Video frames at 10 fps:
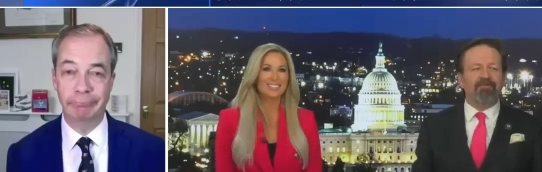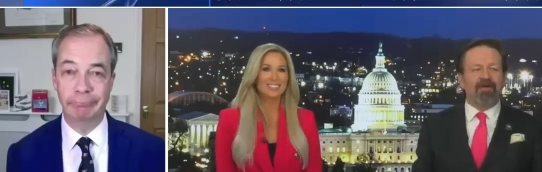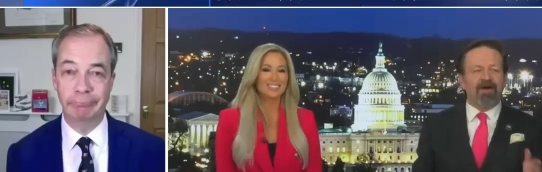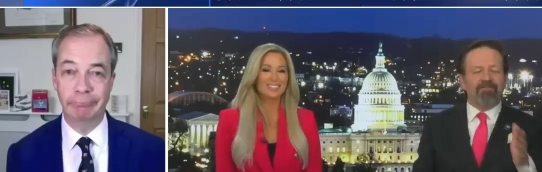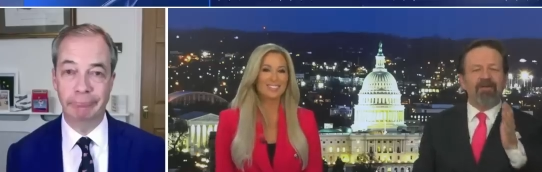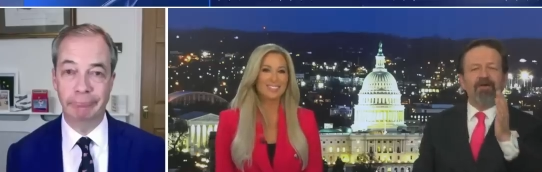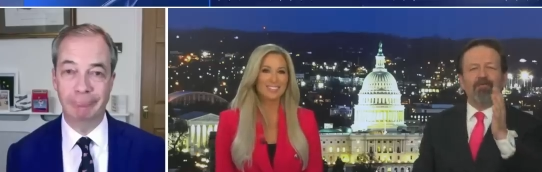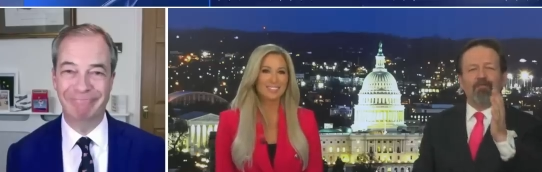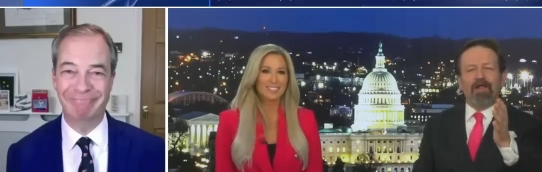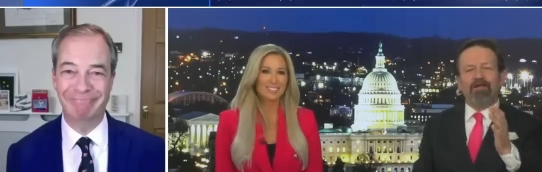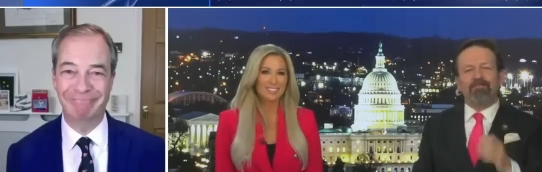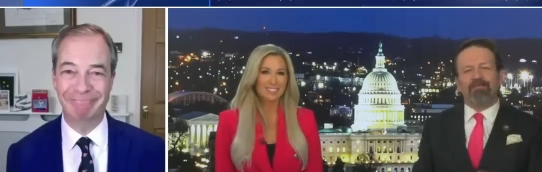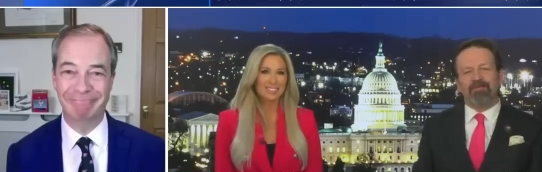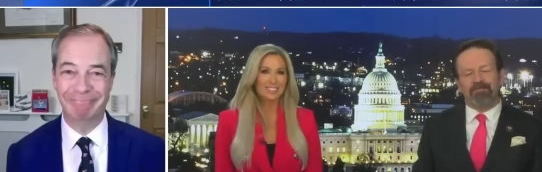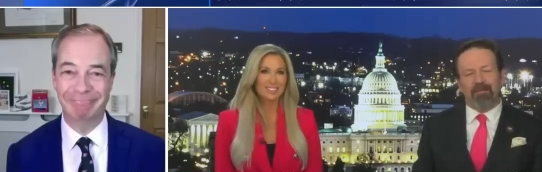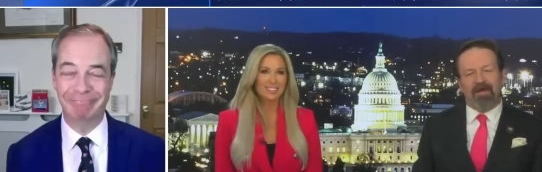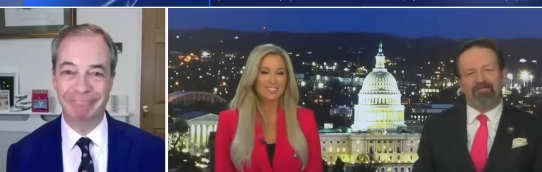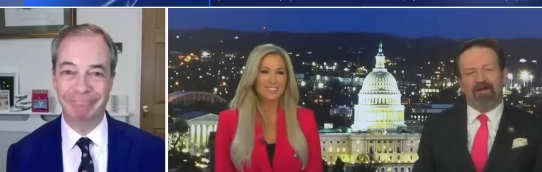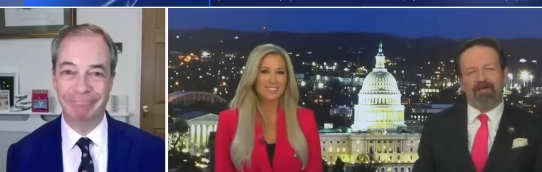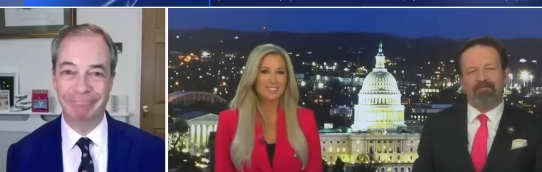Speaker 1: Farage. Welcome to Newsmax,
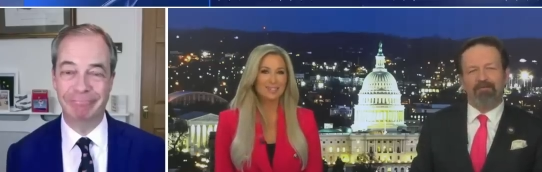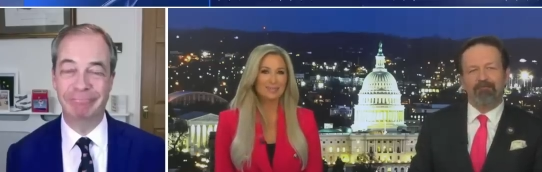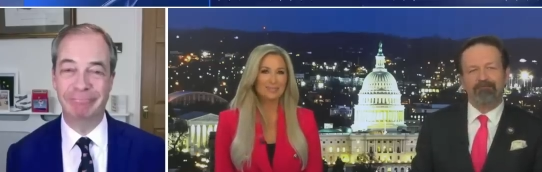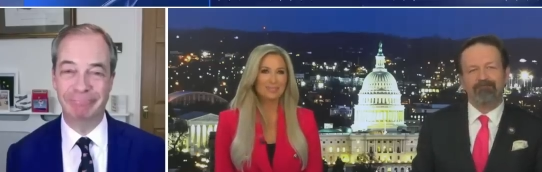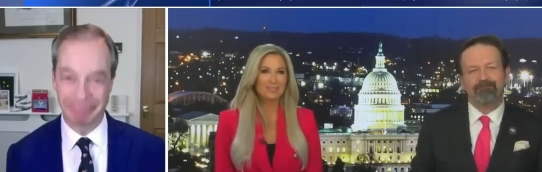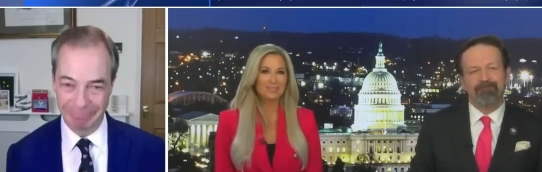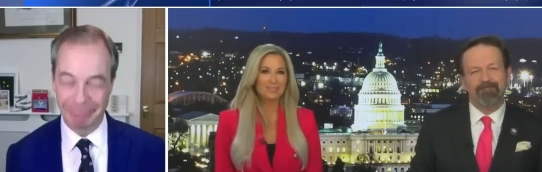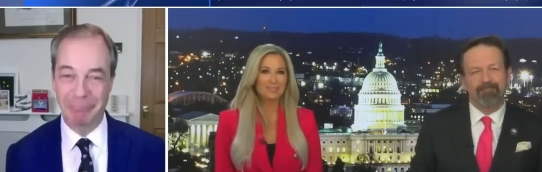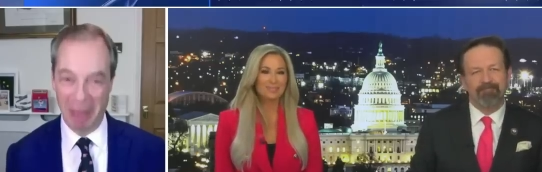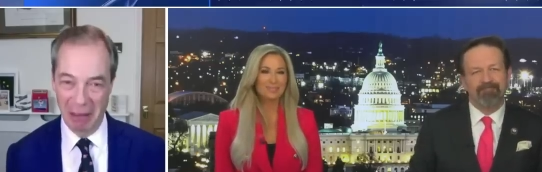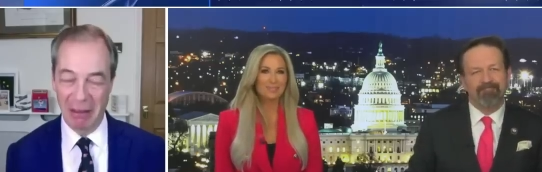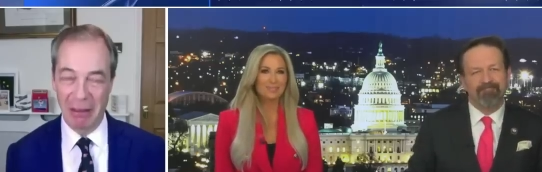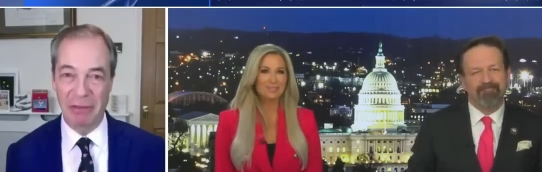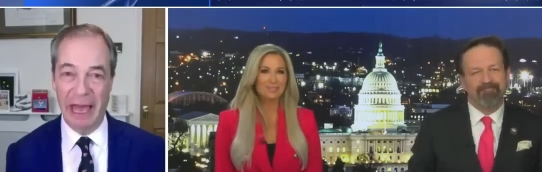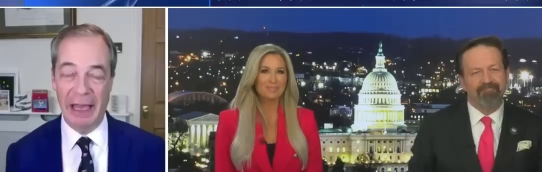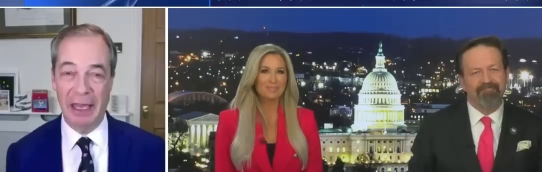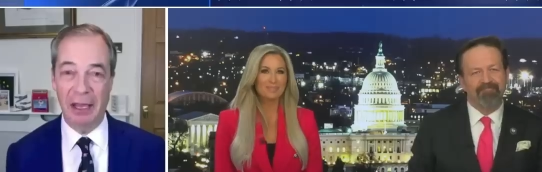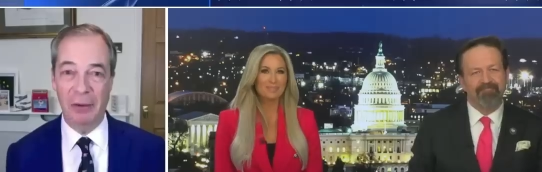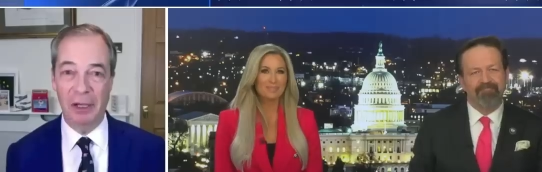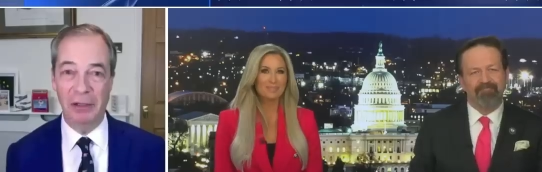Nigel.
Speaker 2: Thank you
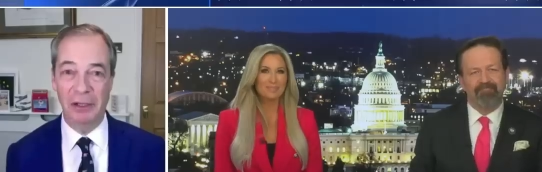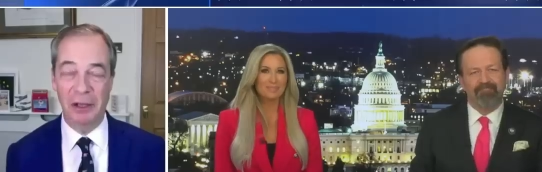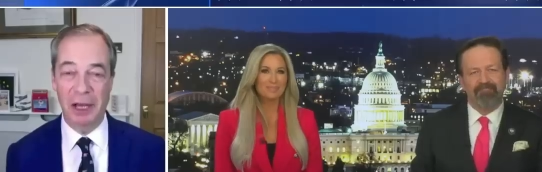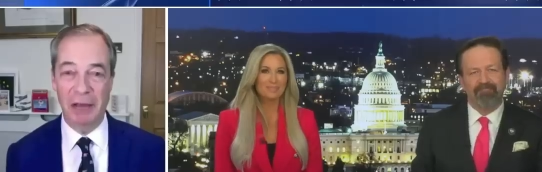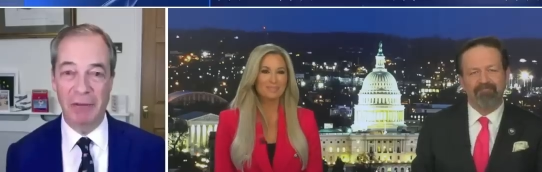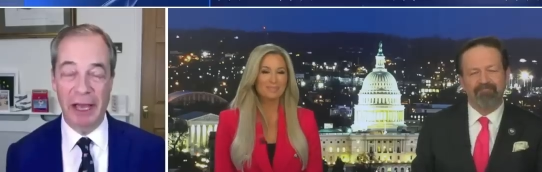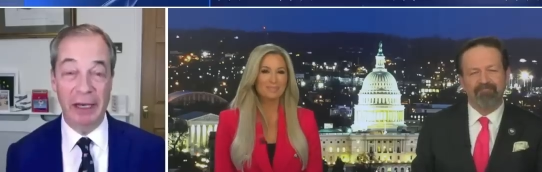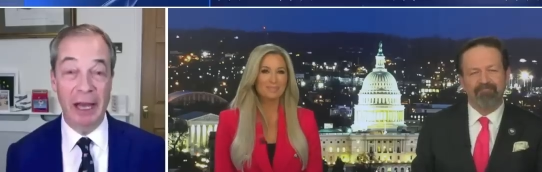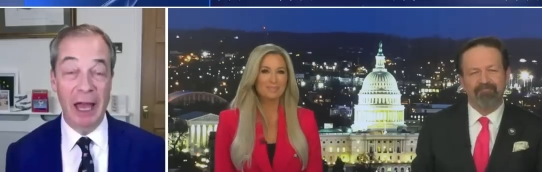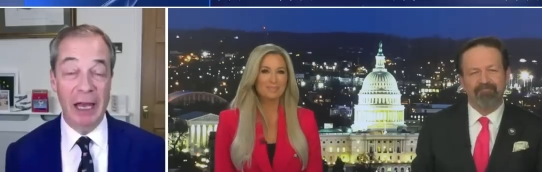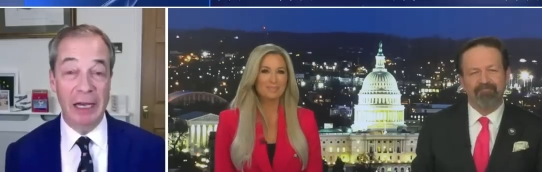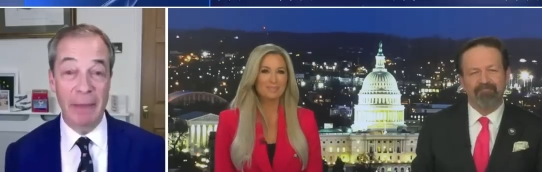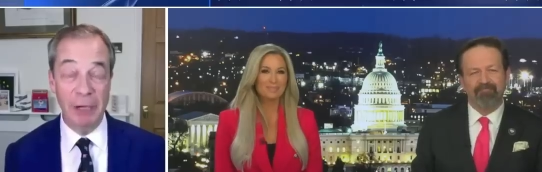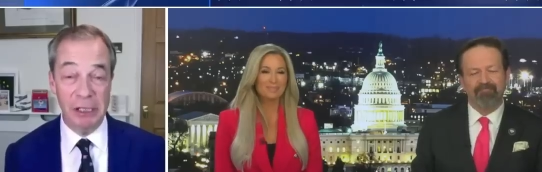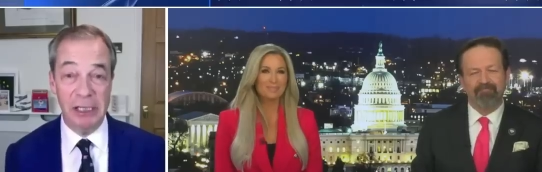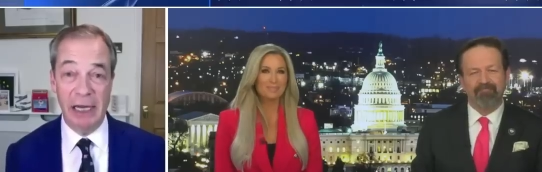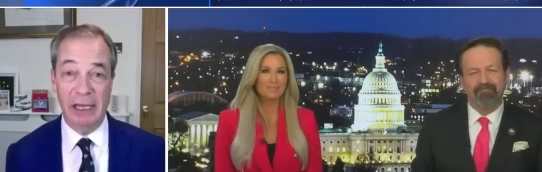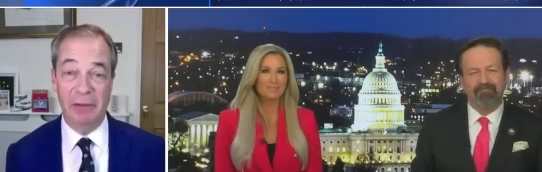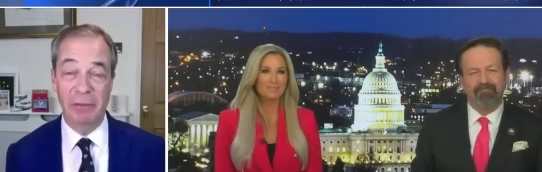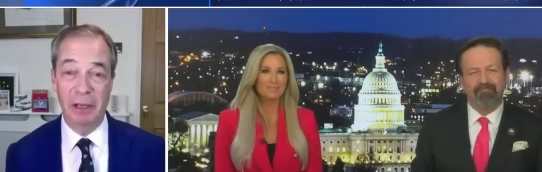and good evening. And let me just tell you,
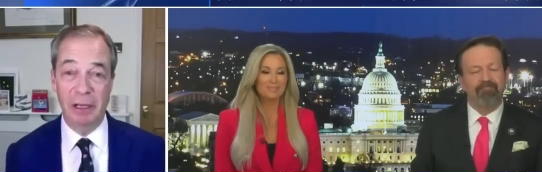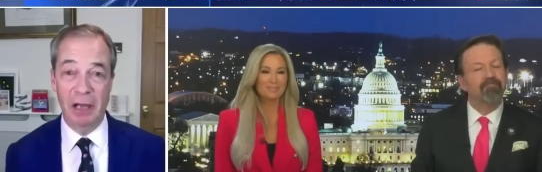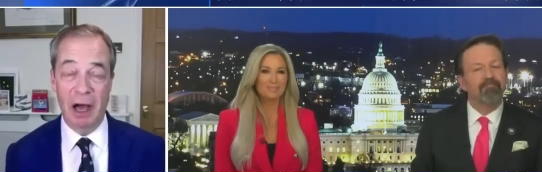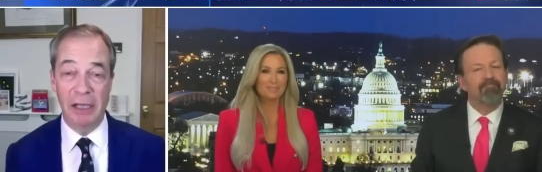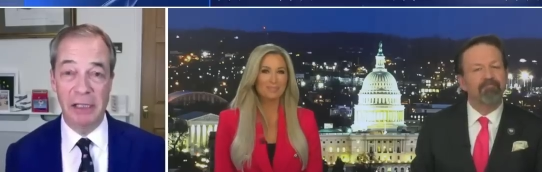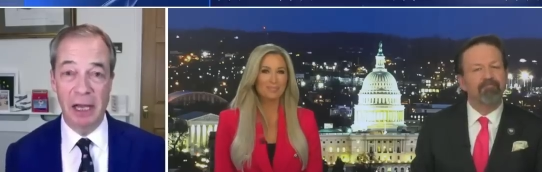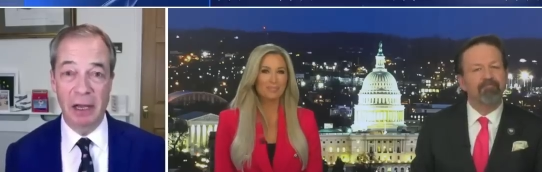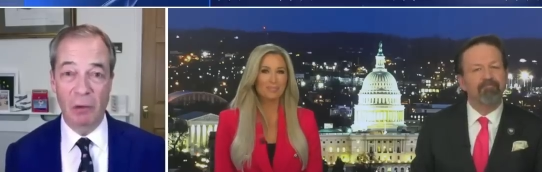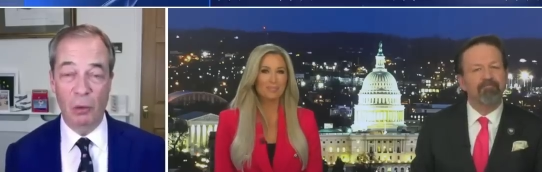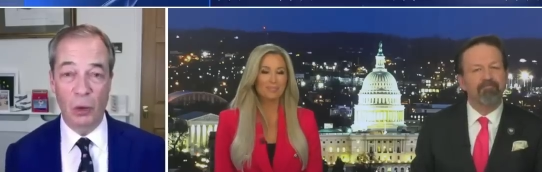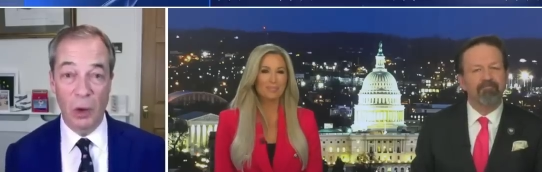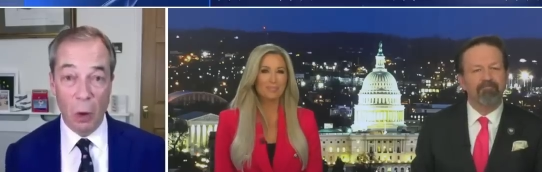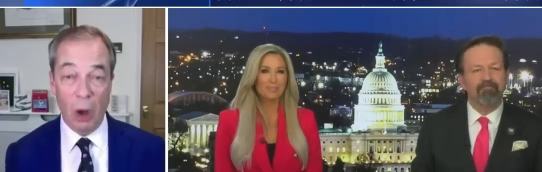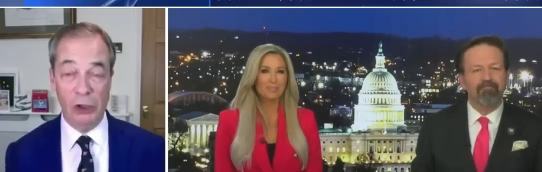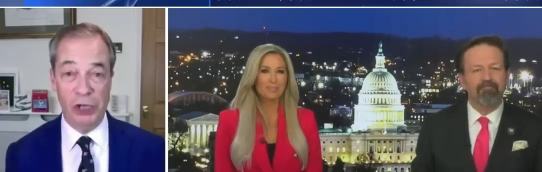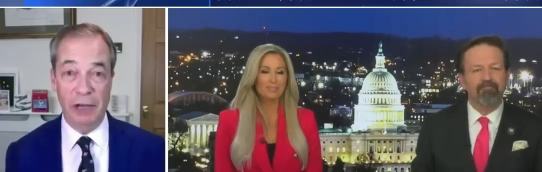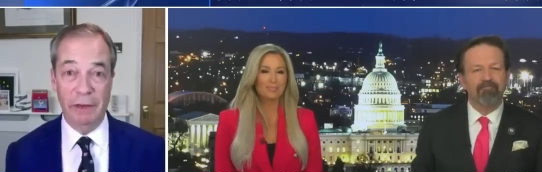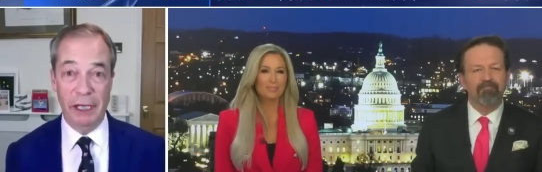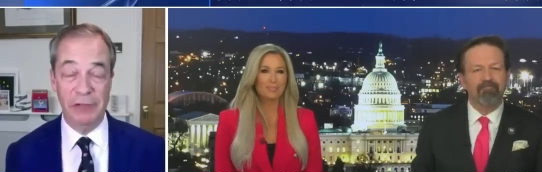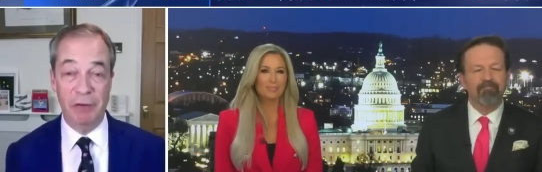guys, we're watching this
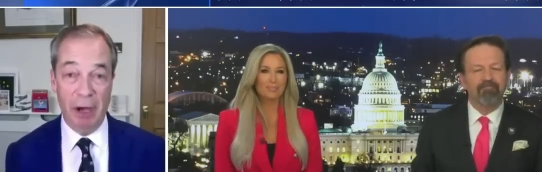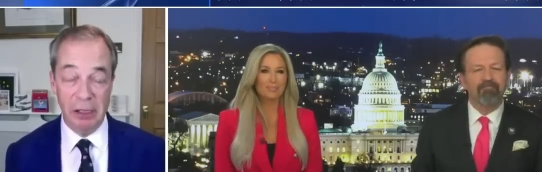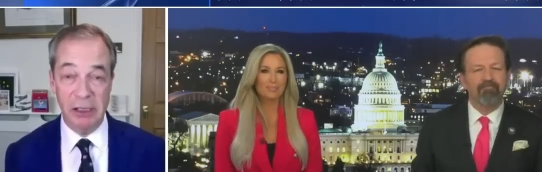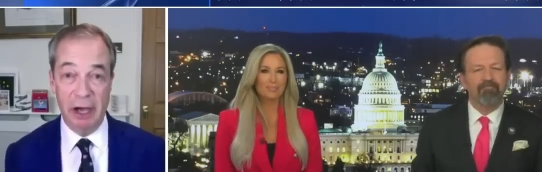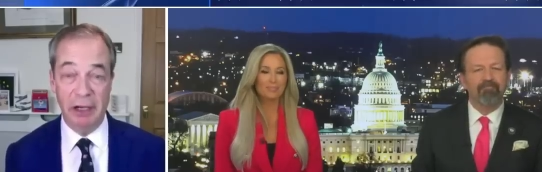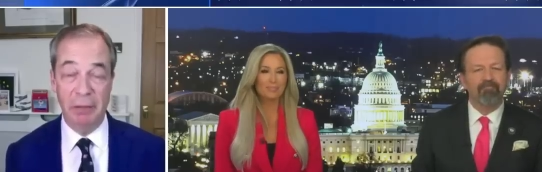from our side of the